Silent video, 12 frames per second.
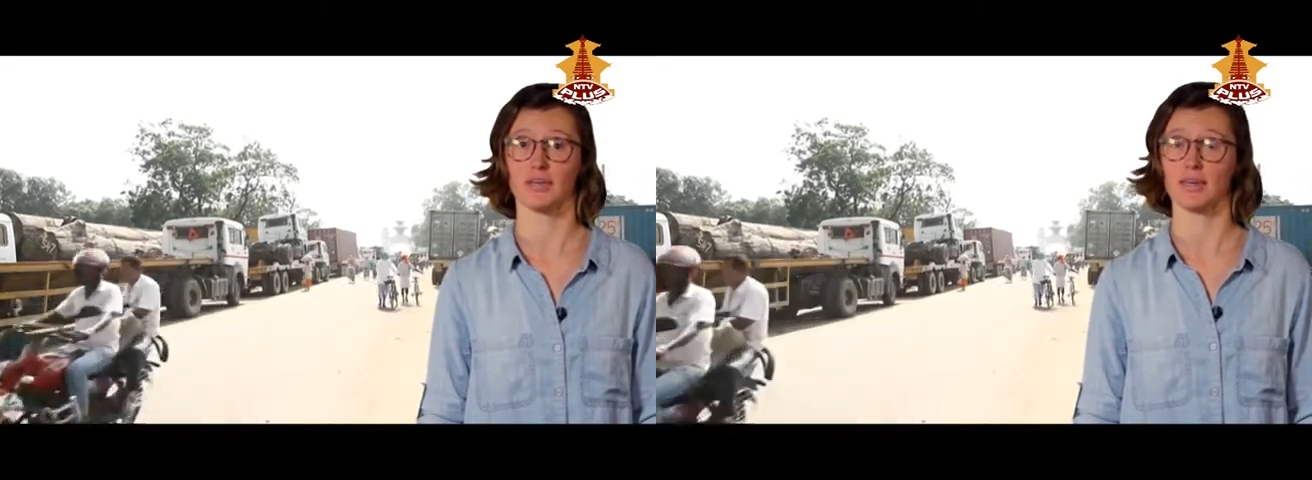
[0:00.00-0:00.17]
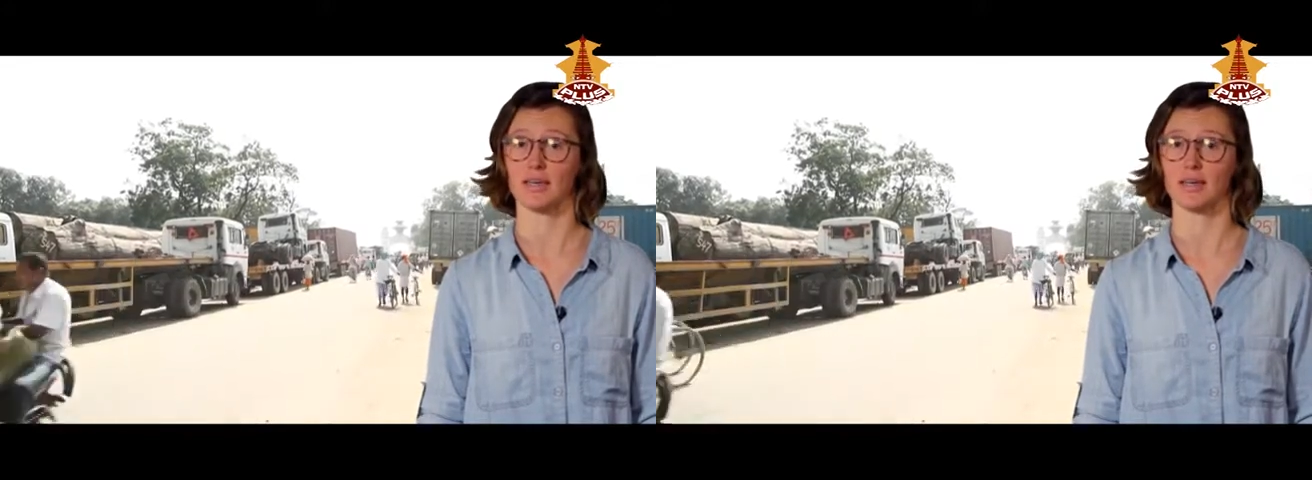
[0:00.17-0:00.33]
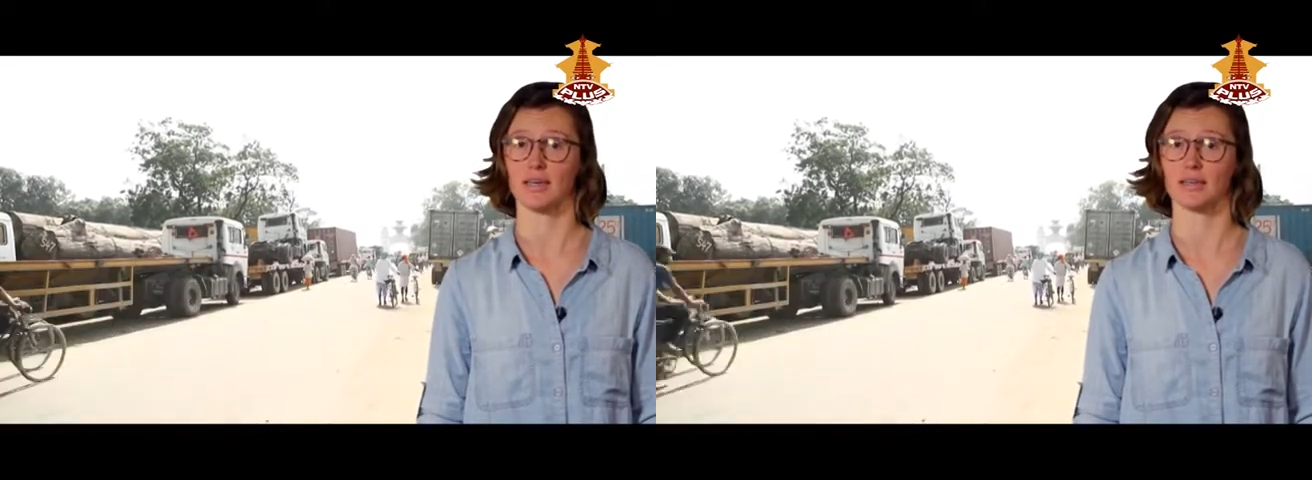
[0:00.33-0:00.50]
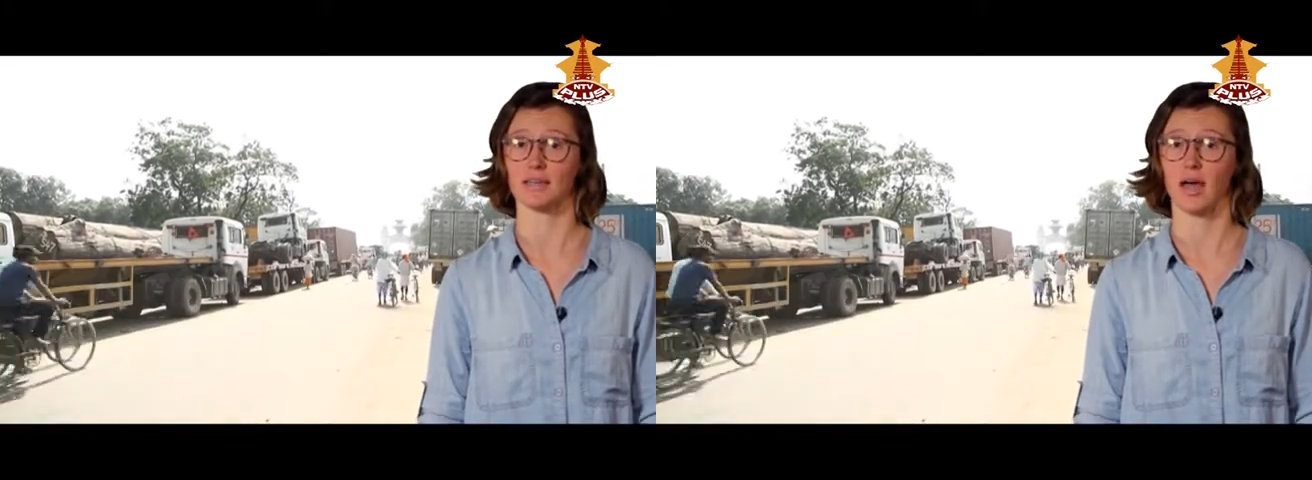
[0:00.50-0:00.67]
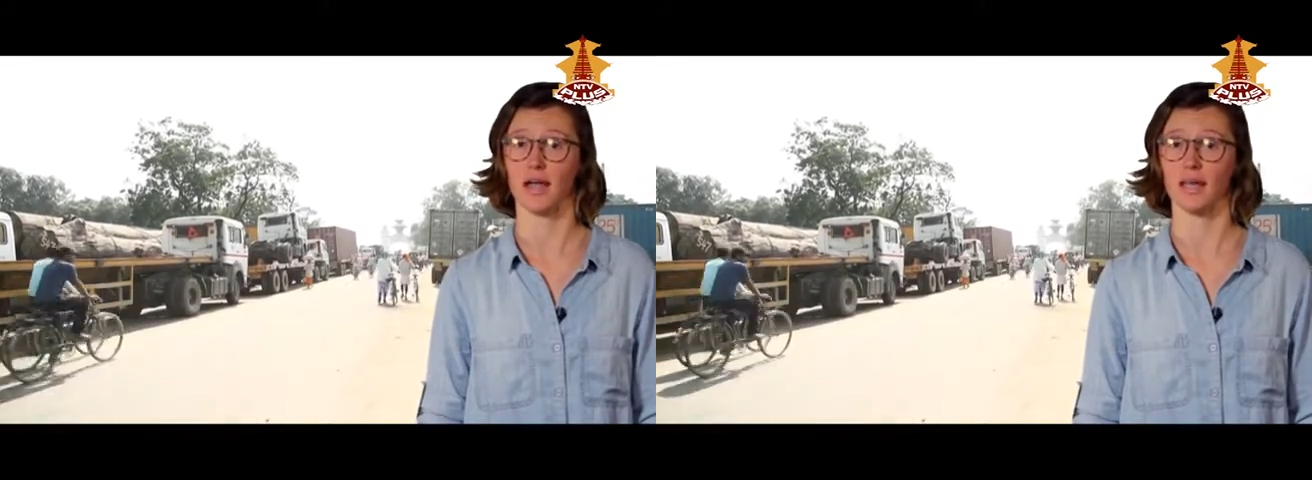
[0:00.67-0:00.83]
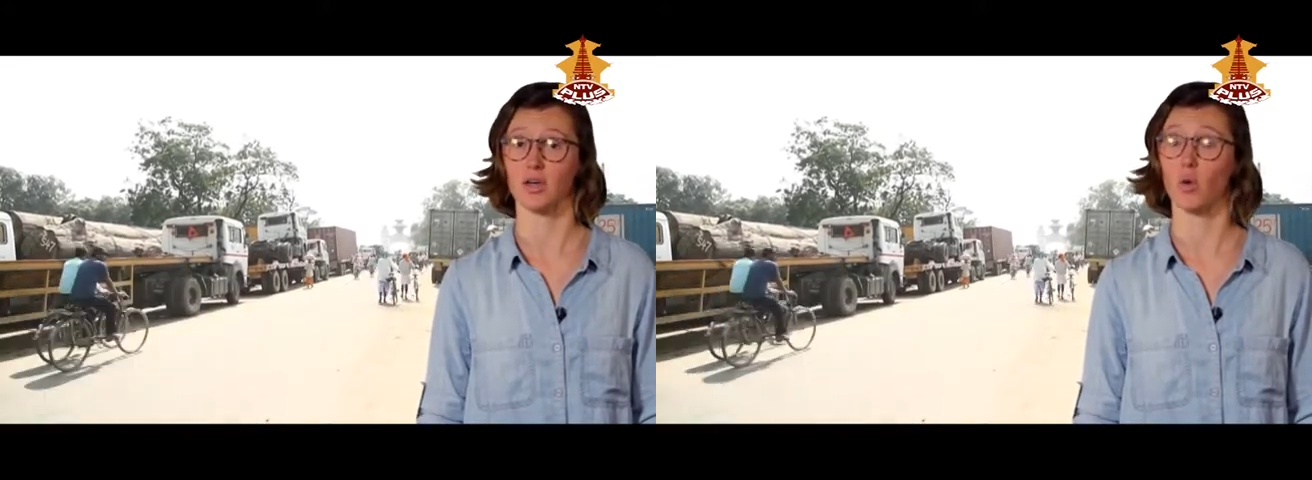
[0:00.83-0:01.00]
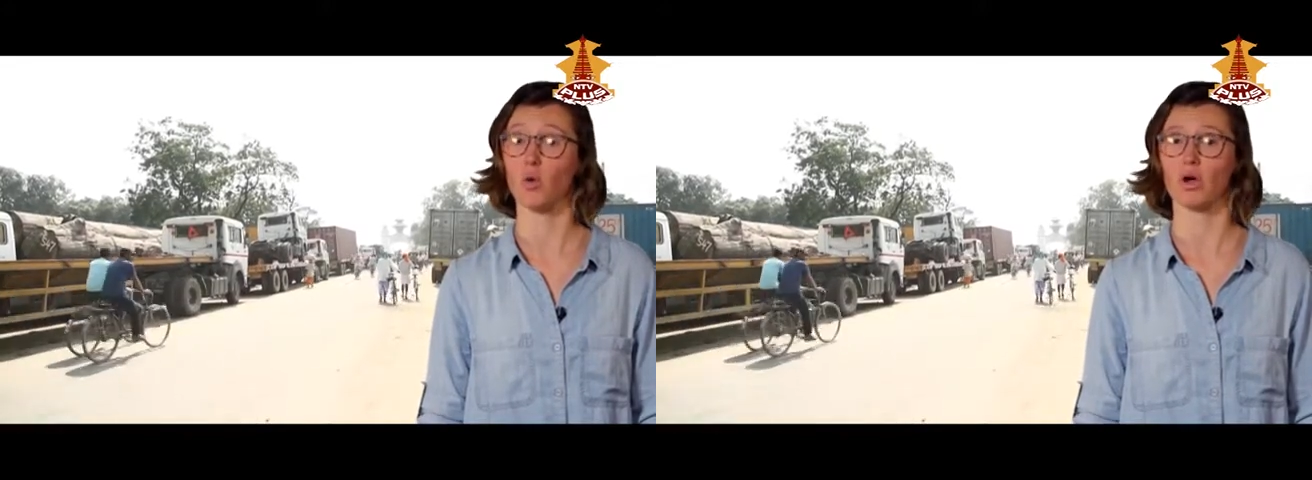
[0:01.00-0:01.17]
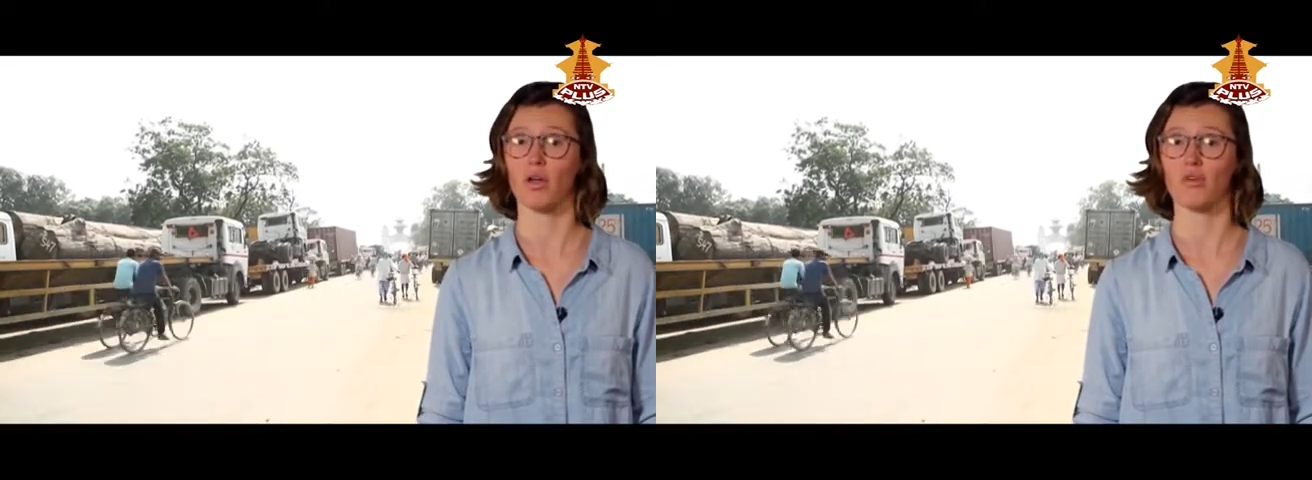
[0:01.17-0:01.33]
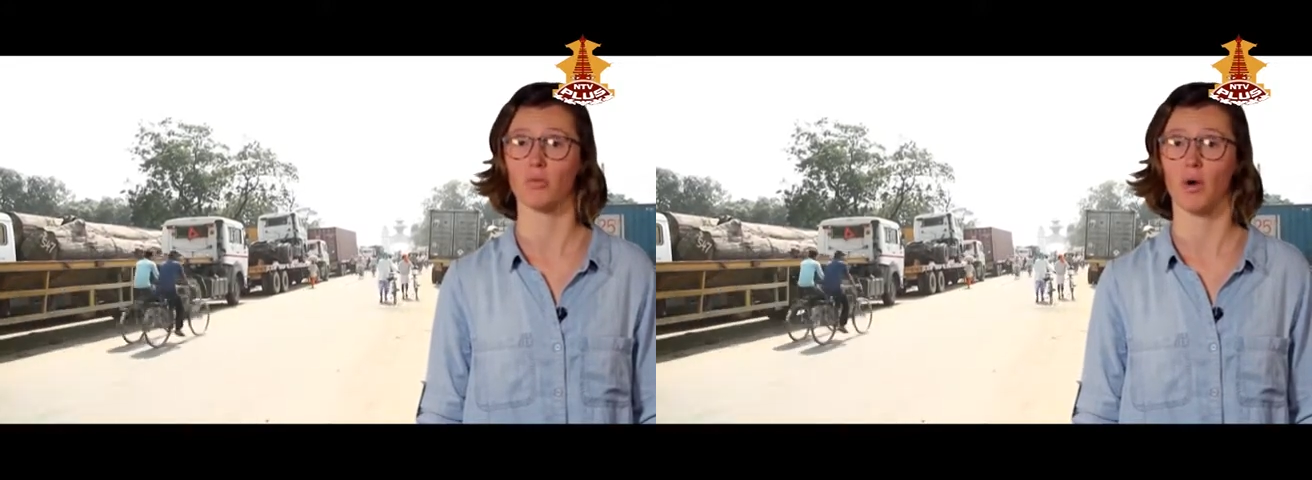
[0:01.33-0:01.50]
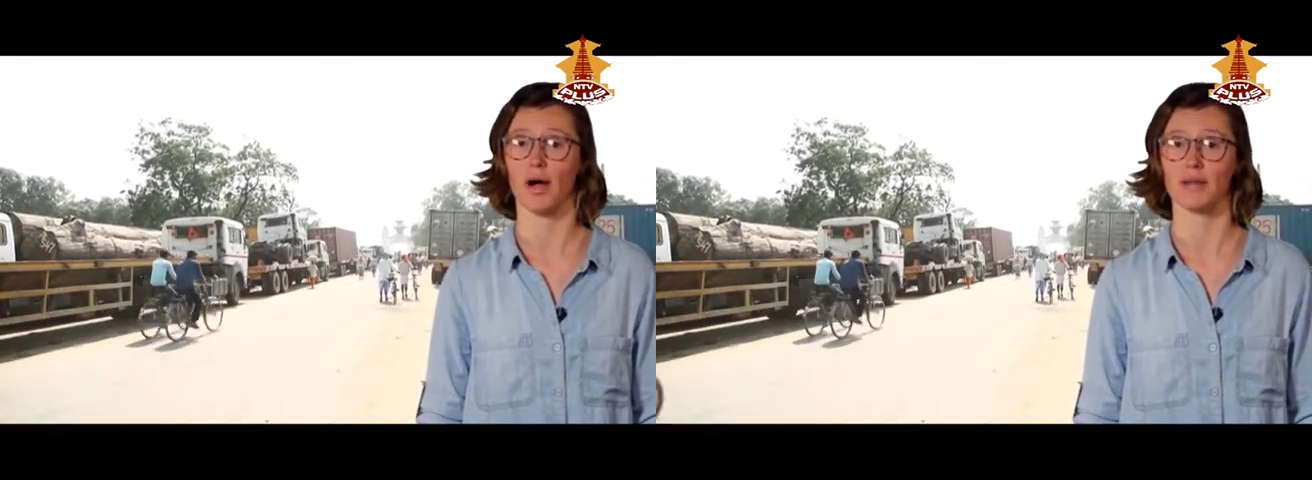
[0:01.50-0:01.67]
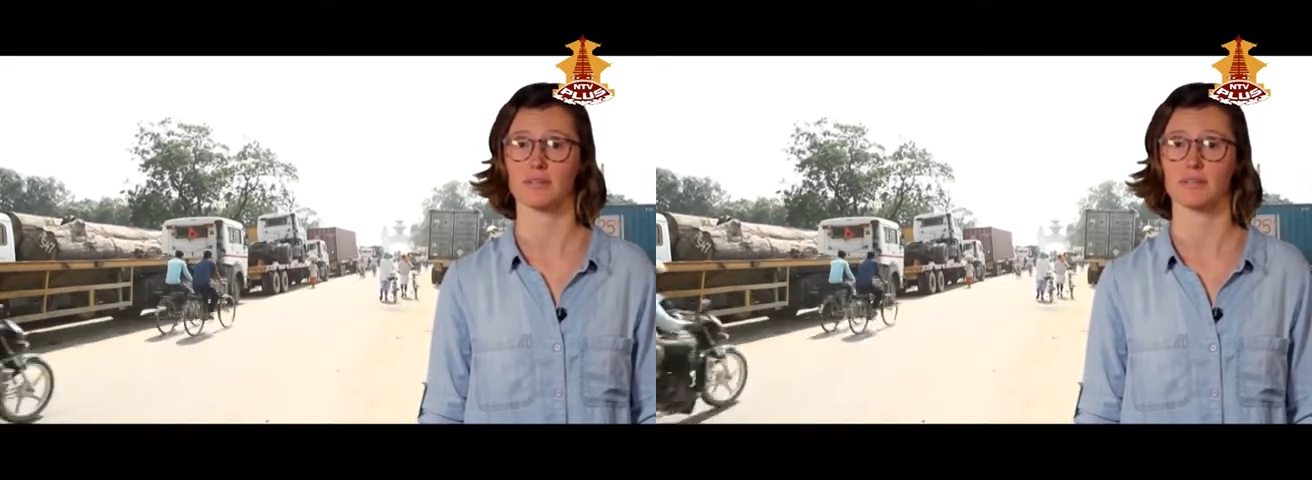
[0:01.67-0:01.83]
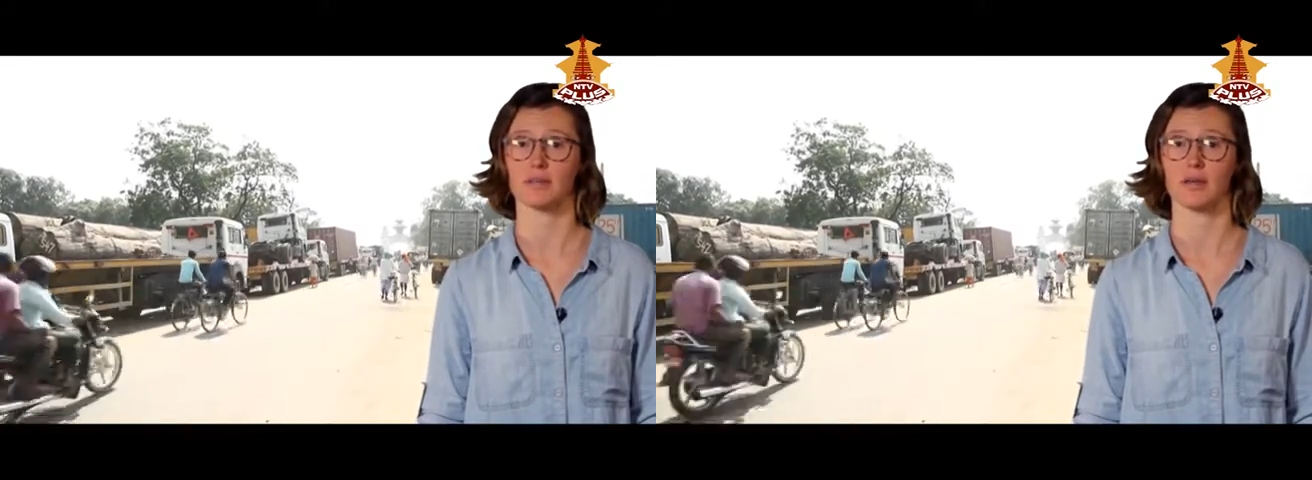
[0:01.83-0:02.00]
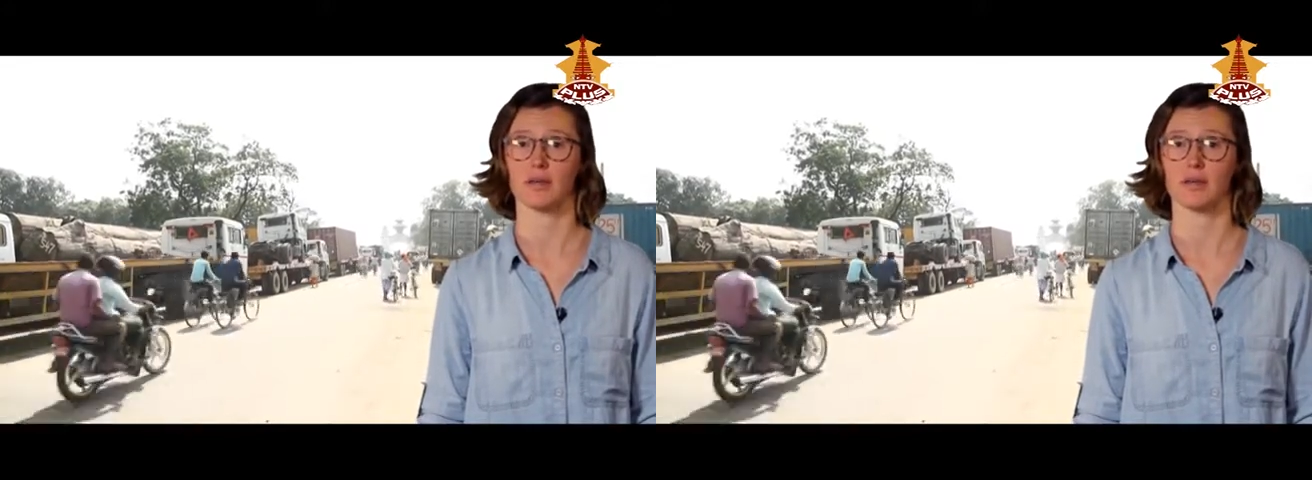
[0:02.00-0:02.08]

heating, lighting, or otherwise.